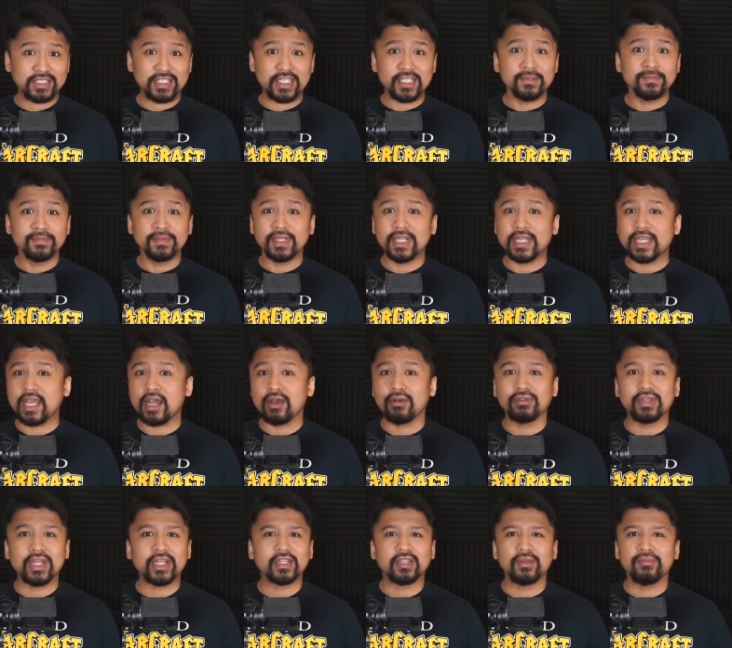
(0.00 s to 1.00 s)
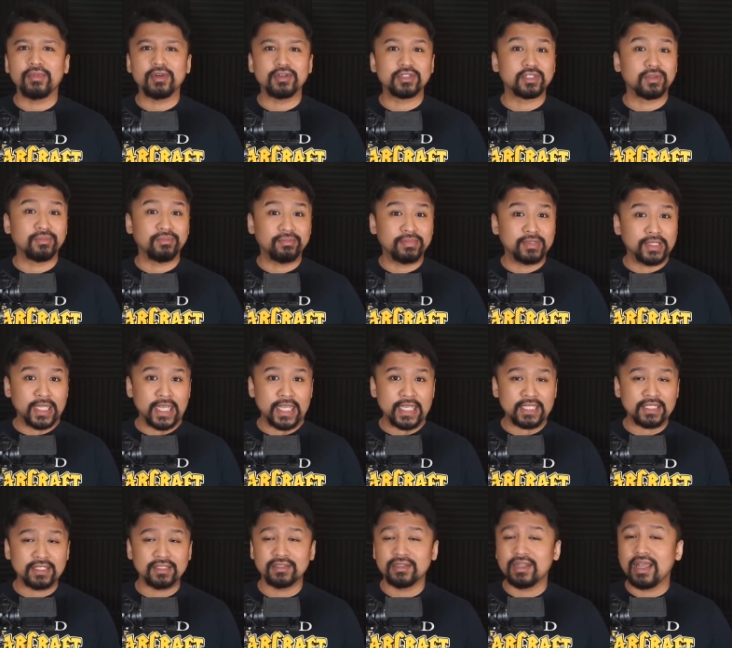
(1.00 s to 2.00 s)
did play out like the most
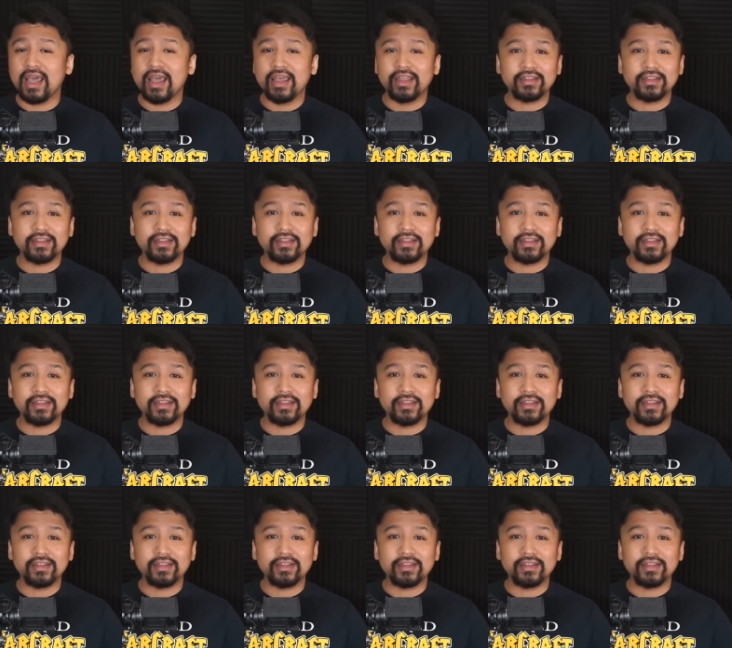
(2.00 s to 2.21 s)
blatant,